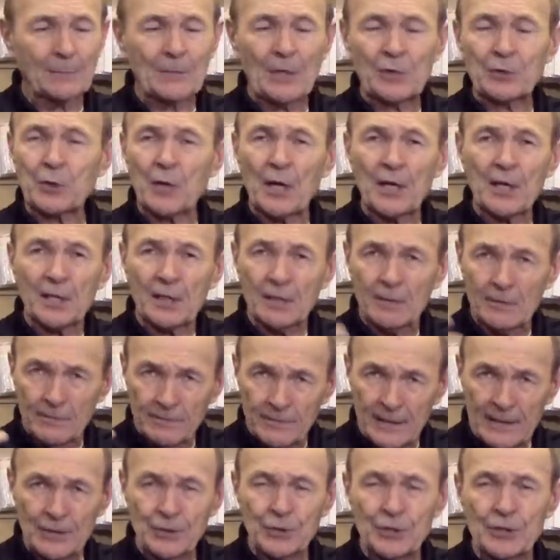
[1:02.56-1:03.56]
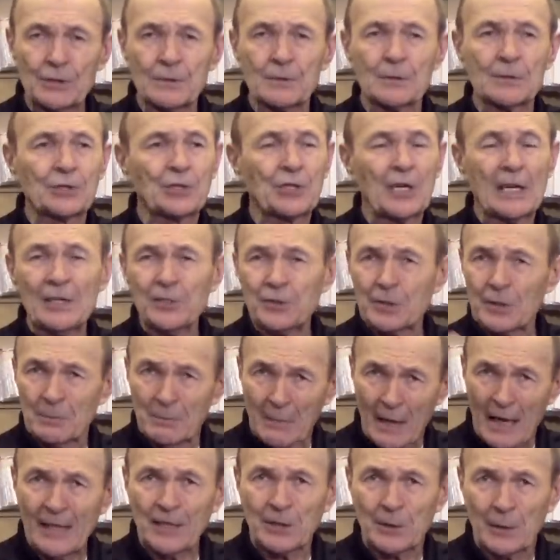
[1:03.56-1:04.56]
not trying to convince you or change your
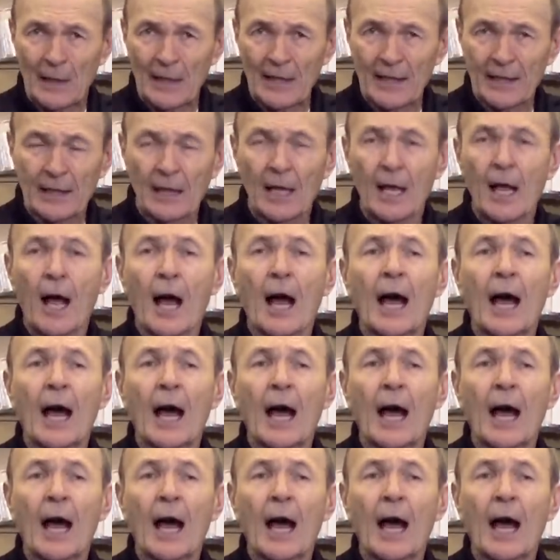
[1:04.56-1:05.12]
mind or anything.